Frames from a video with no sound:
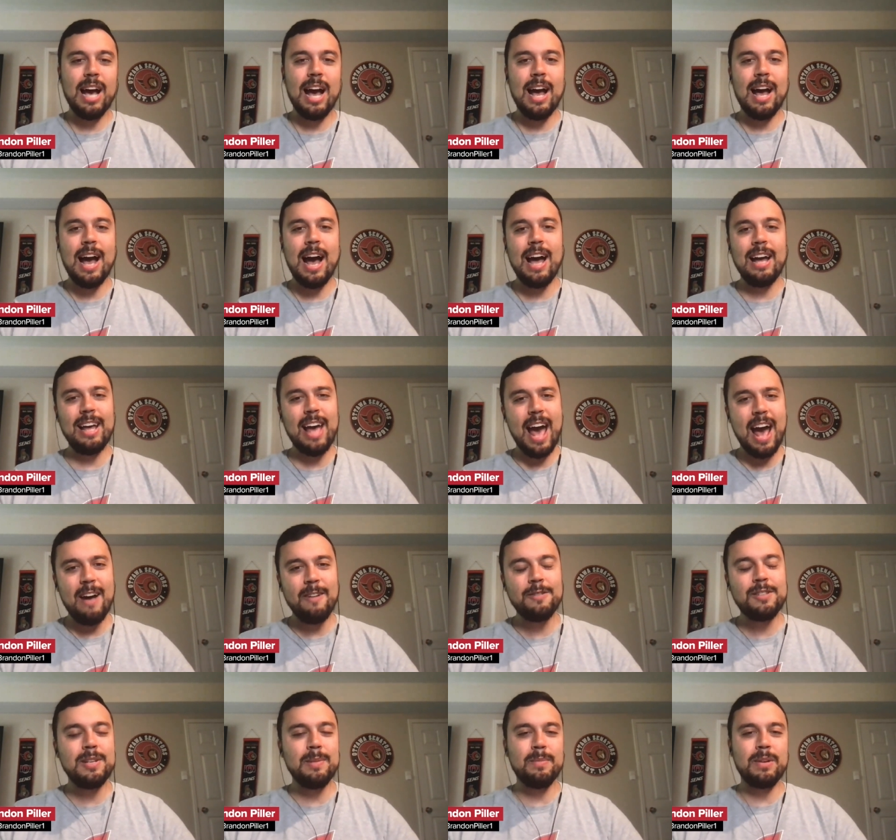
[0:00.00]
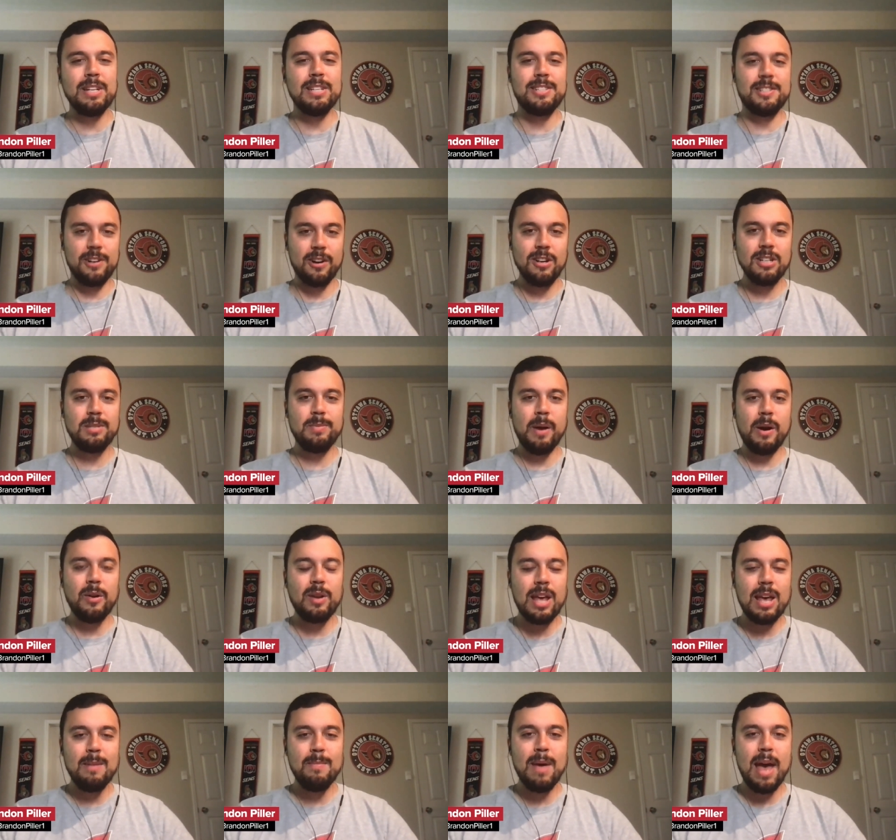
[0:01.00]
I, I have some concerns about
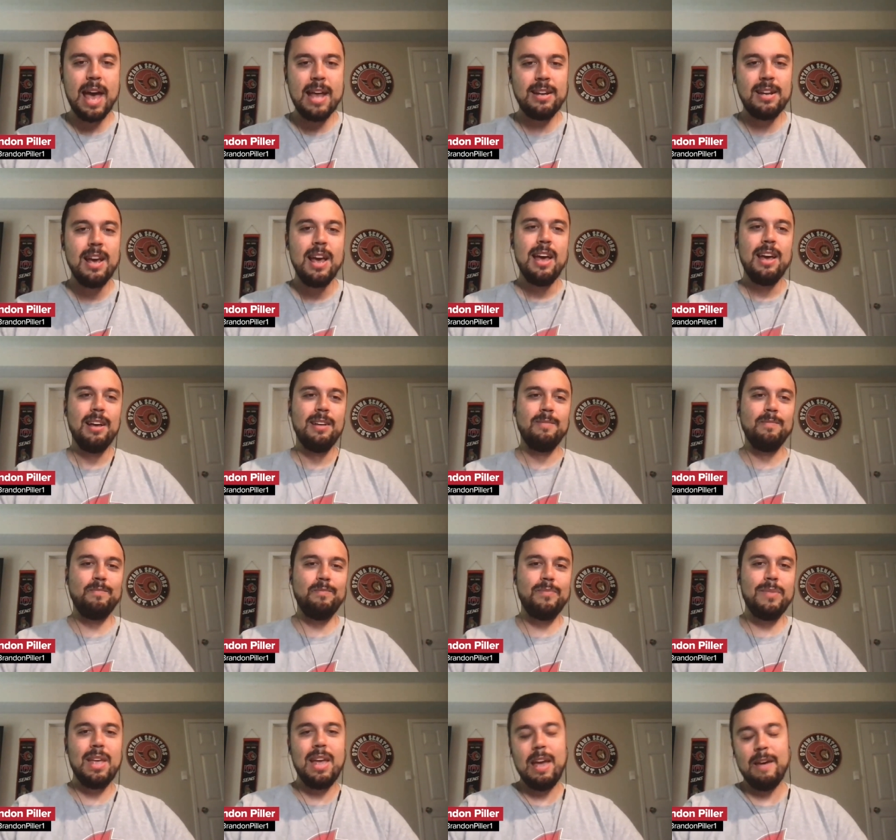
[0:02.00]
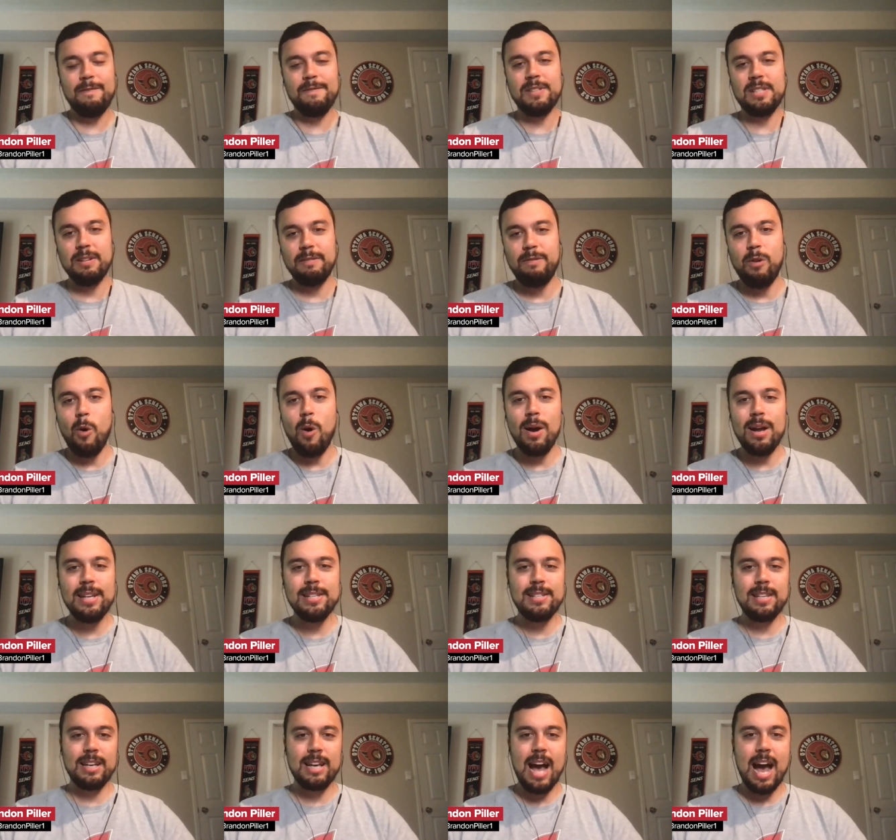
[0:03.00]
him, and if Savoy
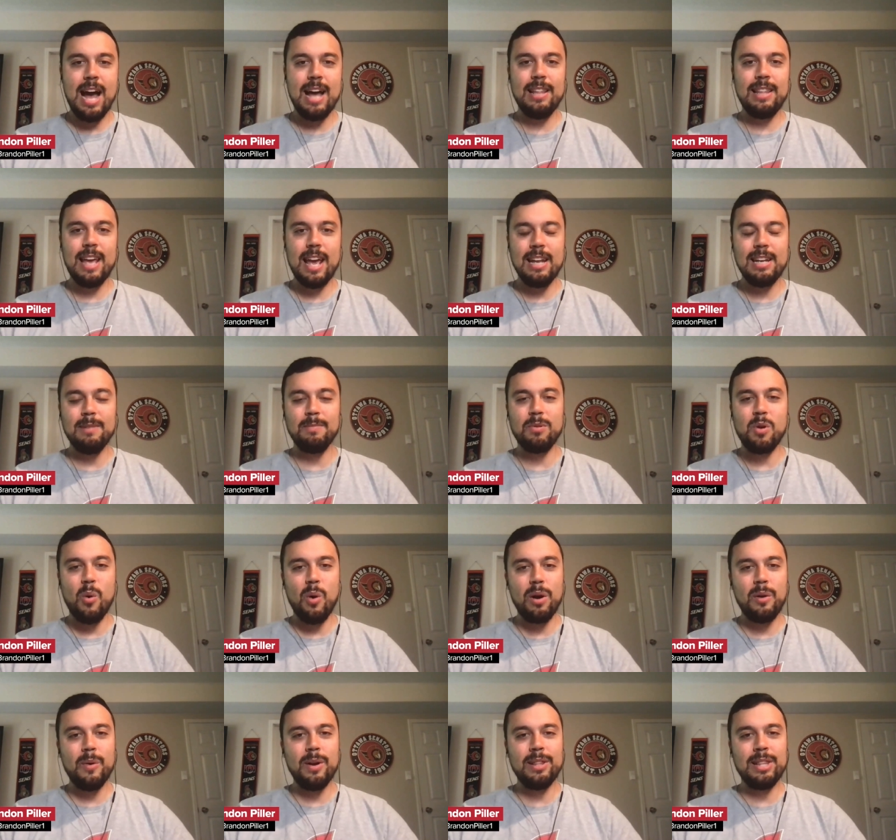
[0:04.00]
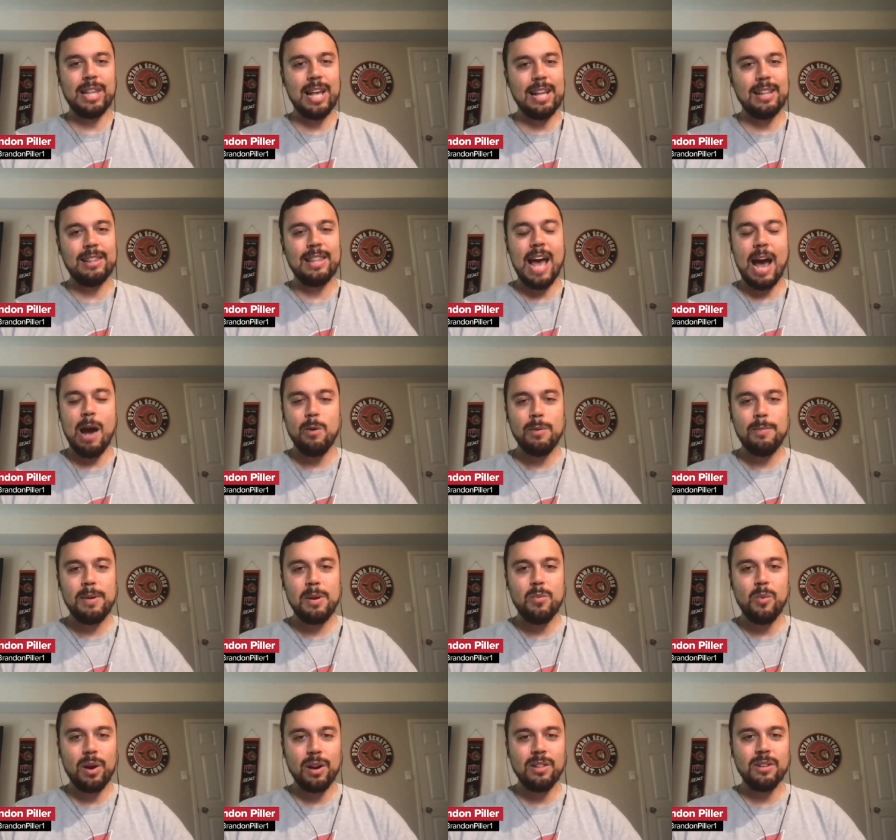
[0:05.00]
is the guy they end up going with, that would
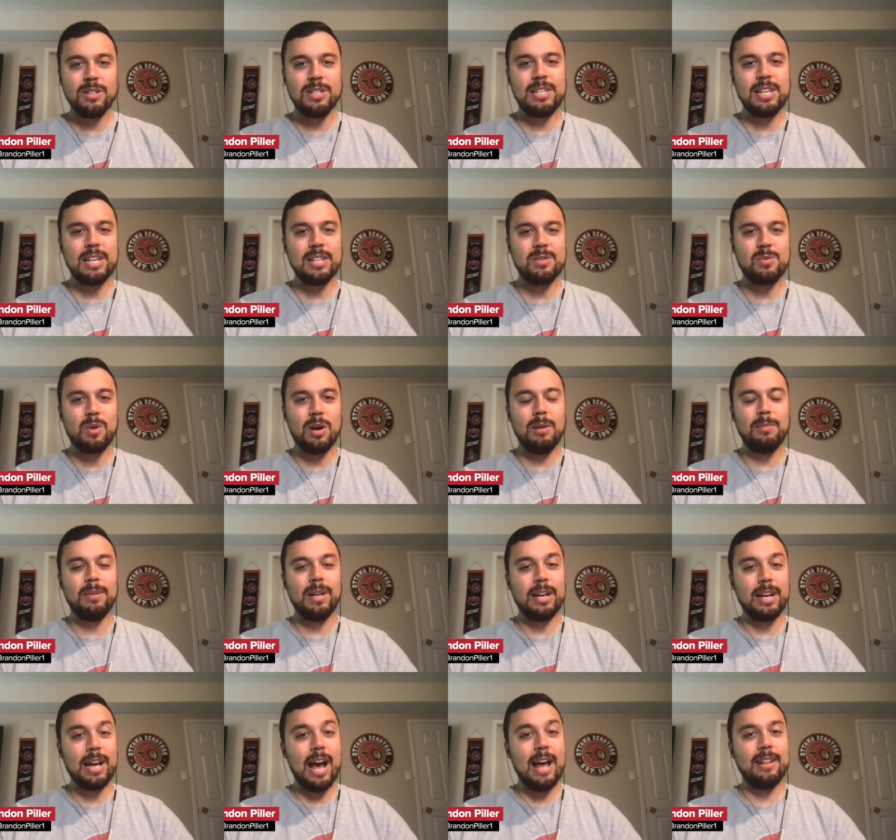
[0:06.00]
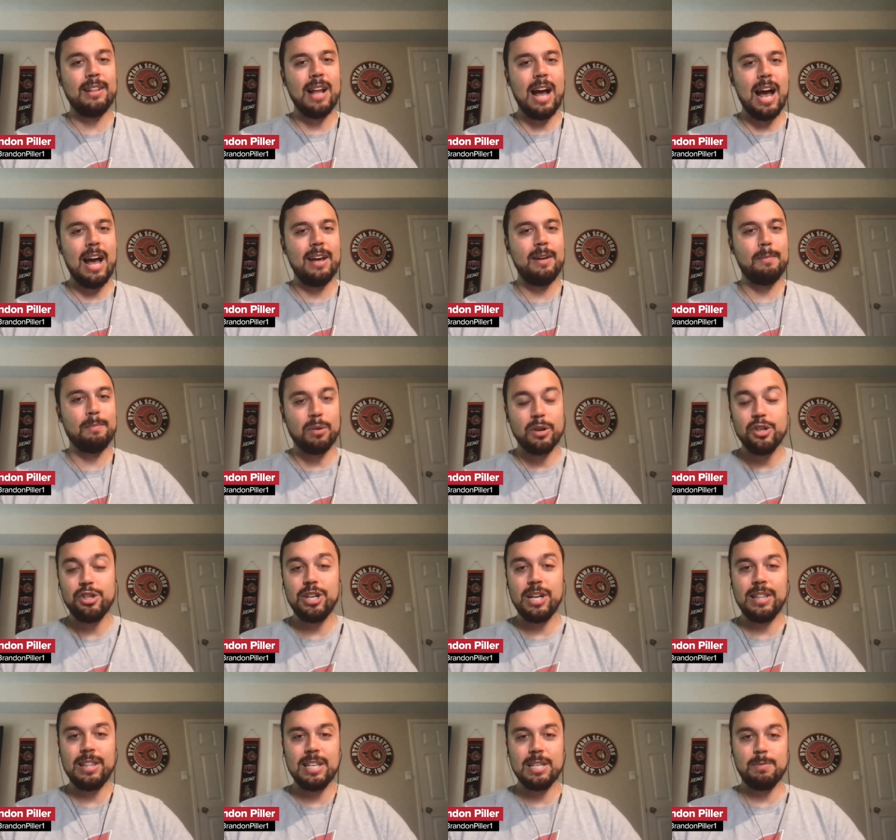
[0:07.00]
be one of those things where I'm like, I, I
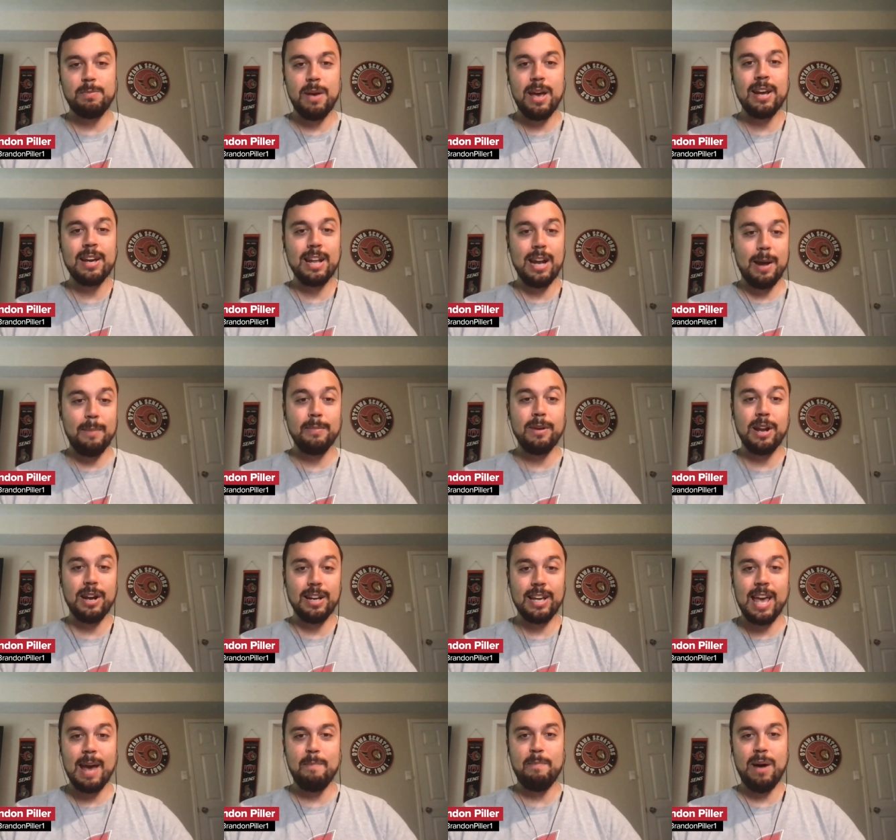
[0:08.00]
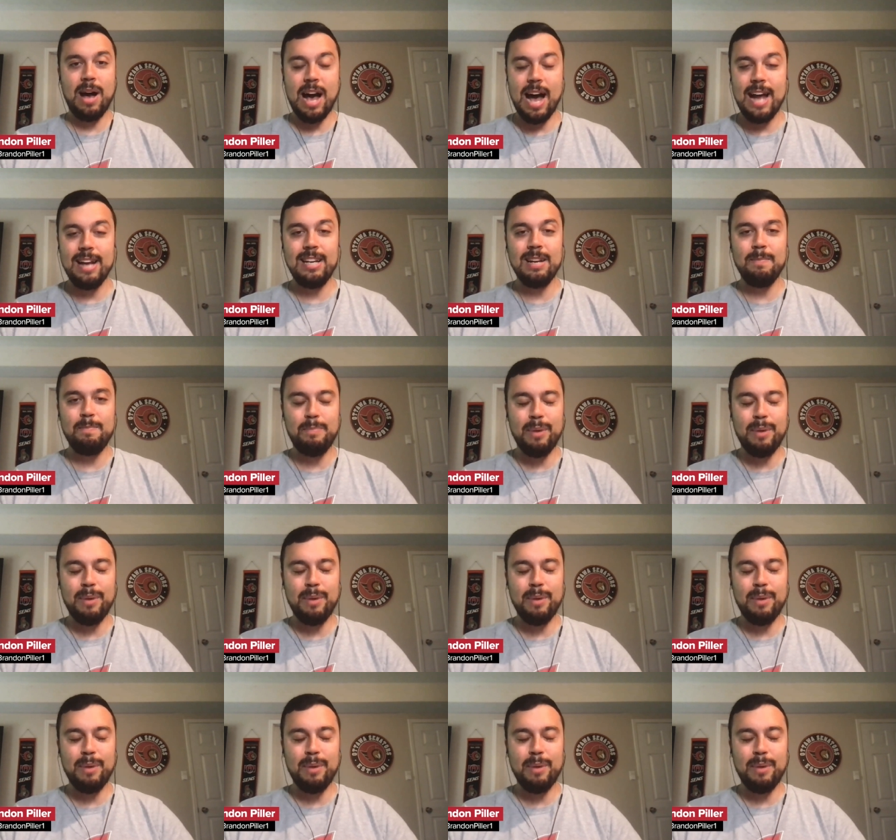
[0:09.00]
appreciate this pick and I'm going to get behind it.